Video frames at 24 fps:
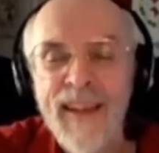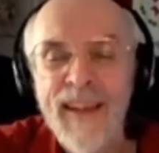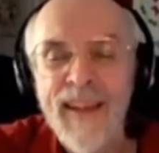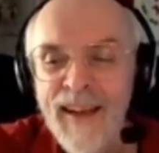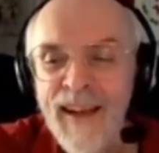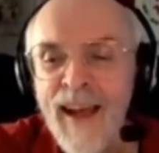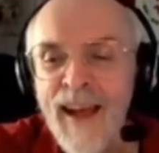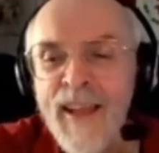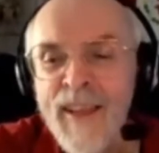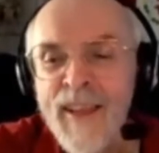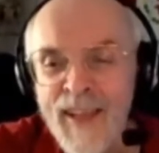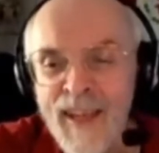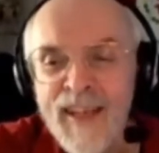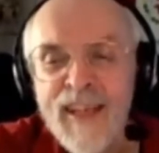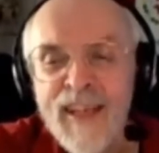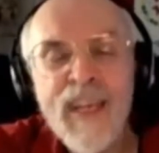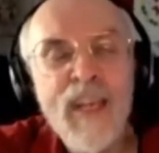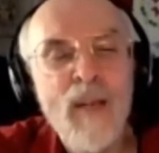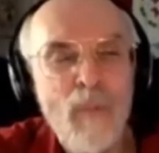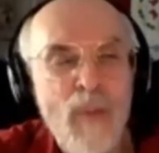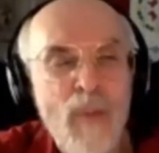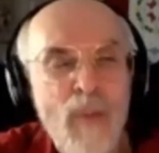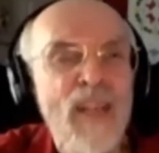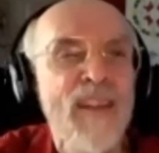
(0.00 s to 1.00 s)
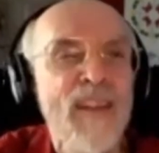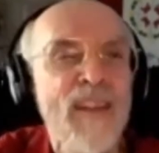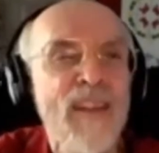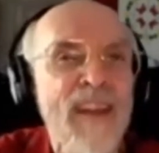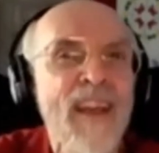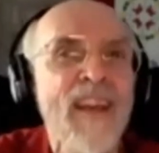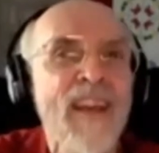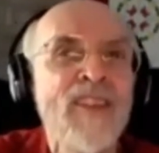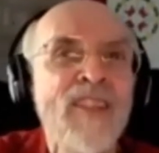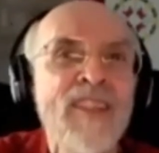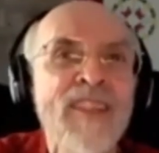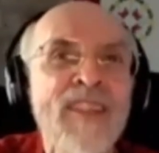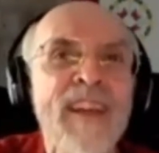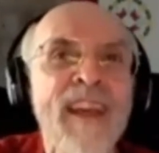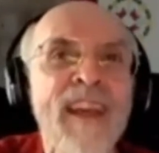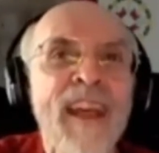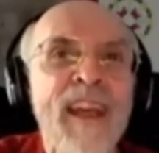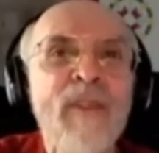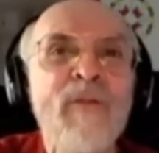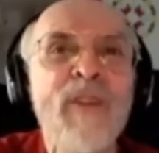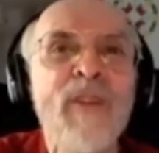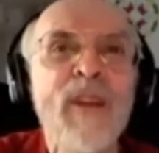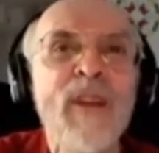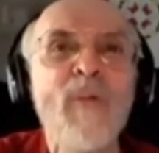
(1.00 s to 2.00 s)
I think he'd be in the SCA if
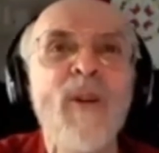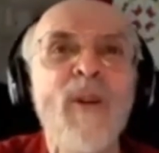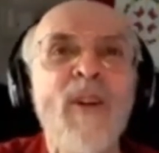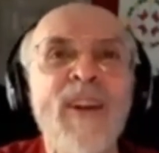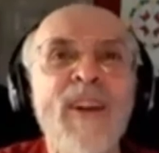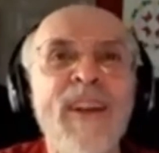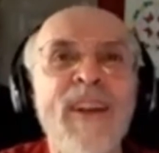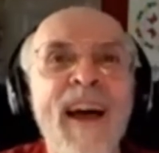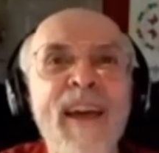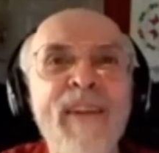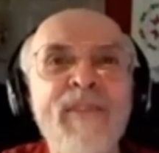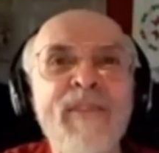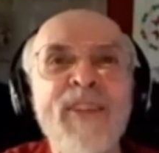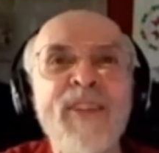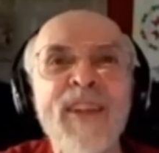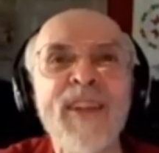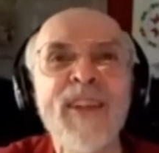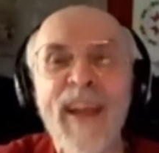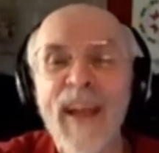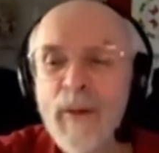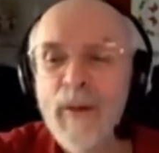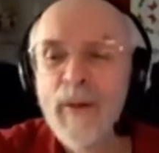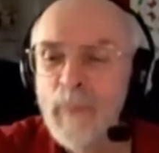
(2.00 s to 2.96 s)
he were alive today.